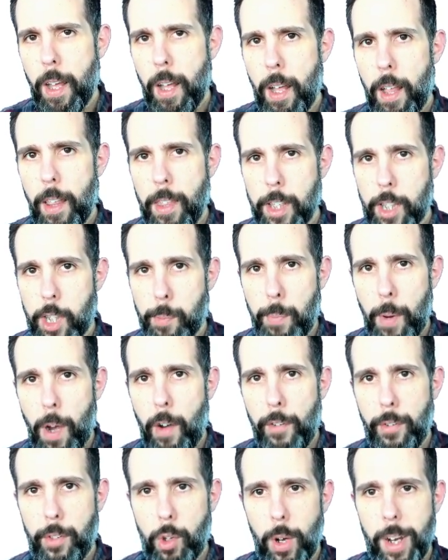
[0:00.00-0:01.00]
That's
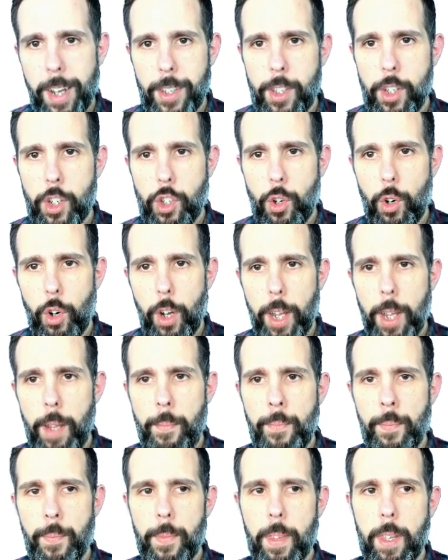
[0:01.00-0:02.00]
perf trace destroy,
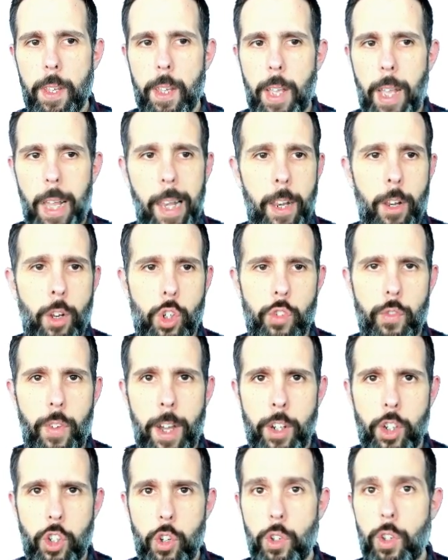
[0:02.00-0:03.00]
a Linux
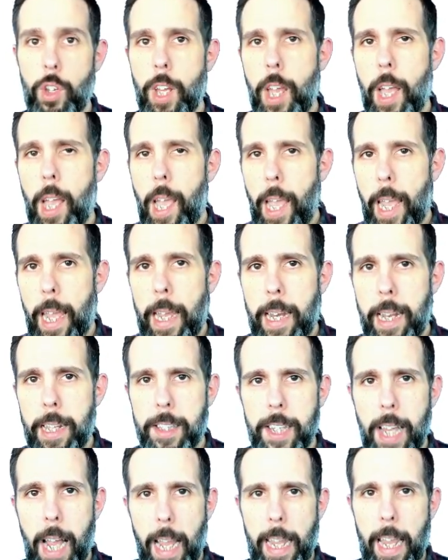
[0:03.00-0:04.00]
function, in its
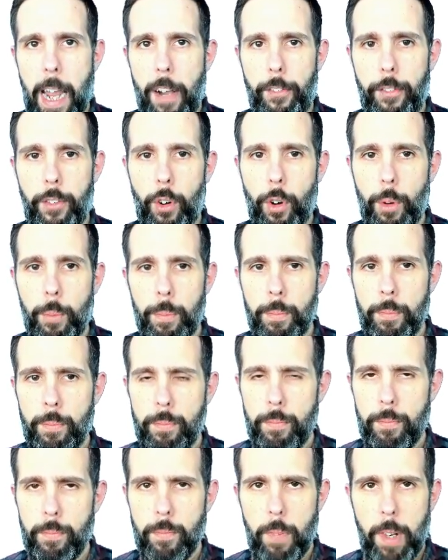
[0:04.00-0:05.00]
IR form.
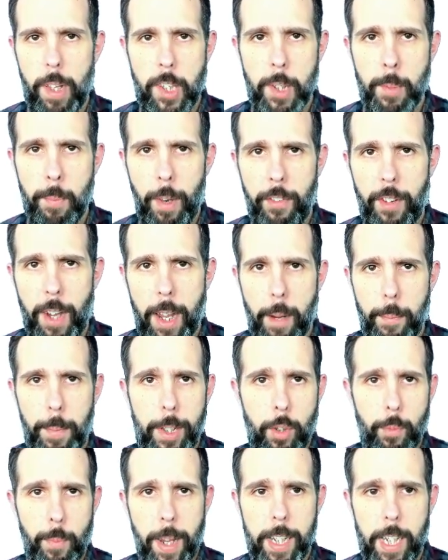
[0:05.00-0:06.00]
Let's simplify it a bit
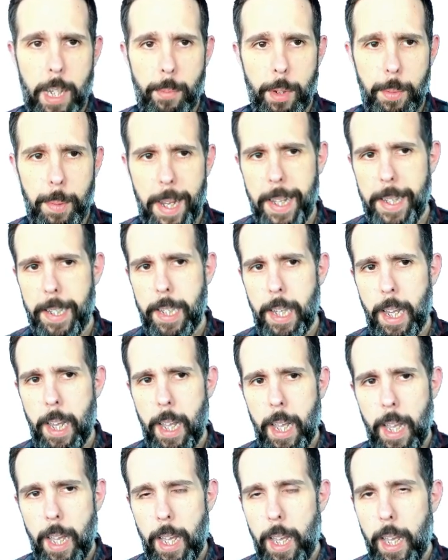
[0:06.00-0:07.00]
to make some space.
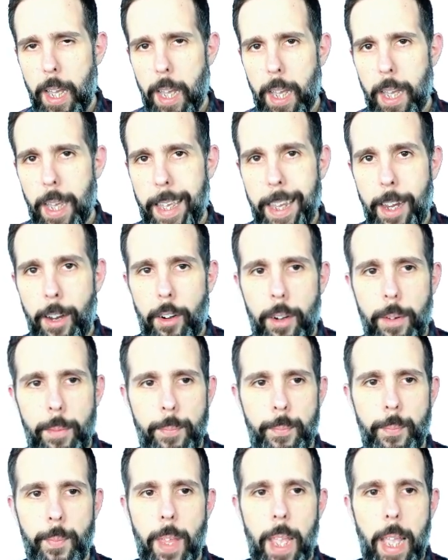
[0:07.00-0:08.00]
Here,
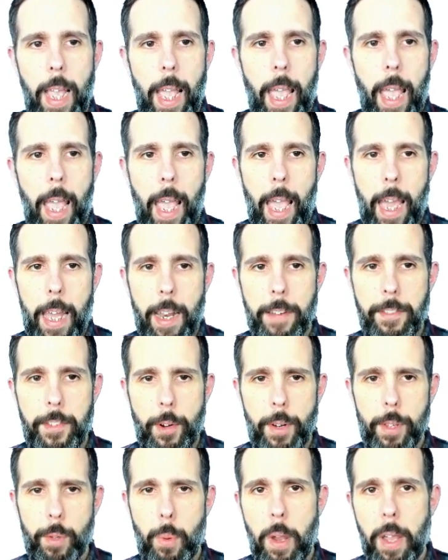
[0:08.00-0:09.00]
and under
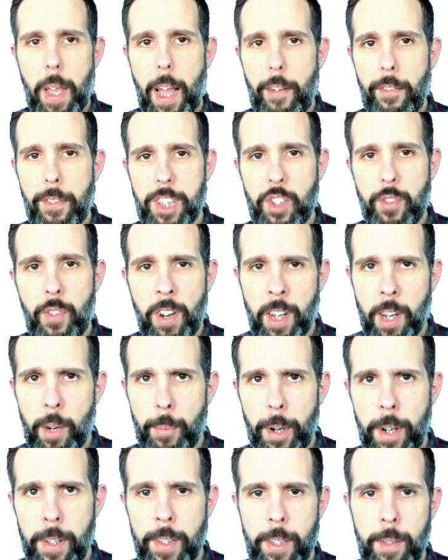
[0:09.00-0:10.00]
it we have its
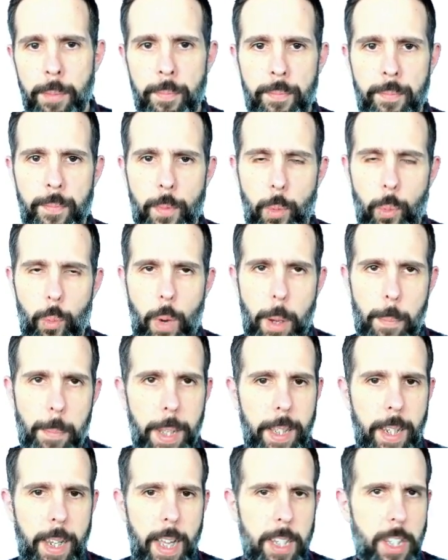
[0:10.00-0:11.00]
fingerprint. 1
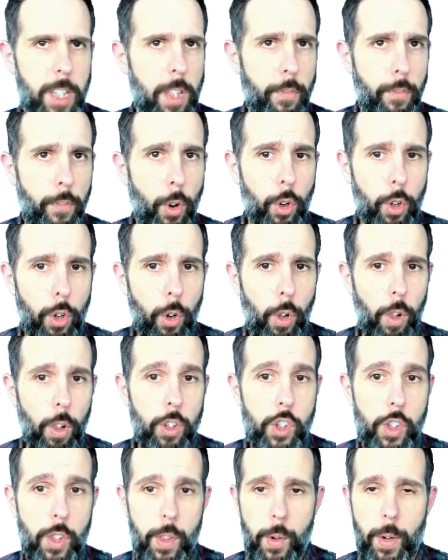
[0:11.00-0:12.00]
bit casts, 4
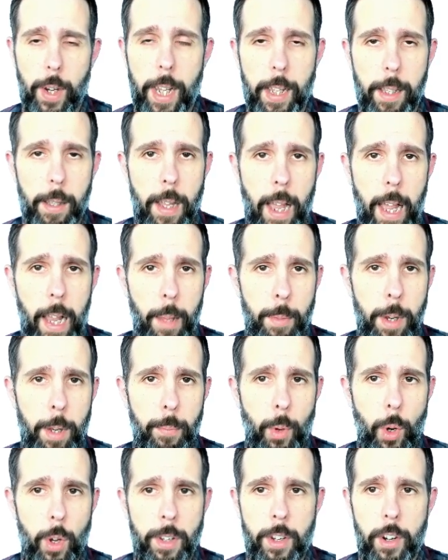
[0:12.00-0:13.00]
calls, 3 get element
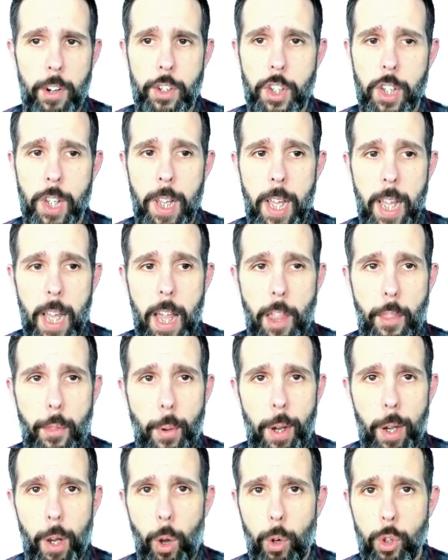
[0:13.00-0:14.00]
pointers, 3
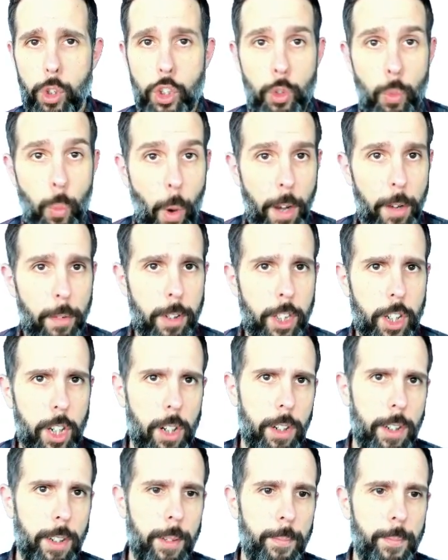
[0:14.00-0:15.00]
loads, 1
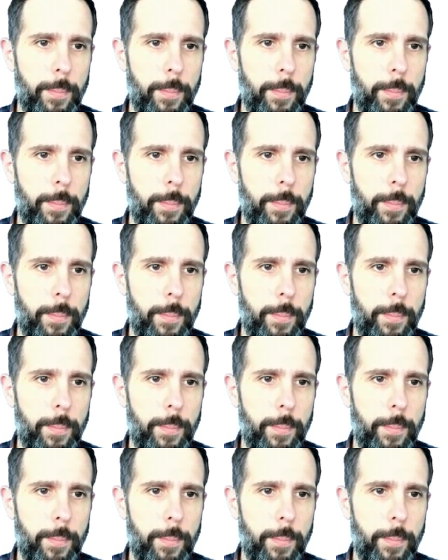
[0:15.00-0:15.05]
return.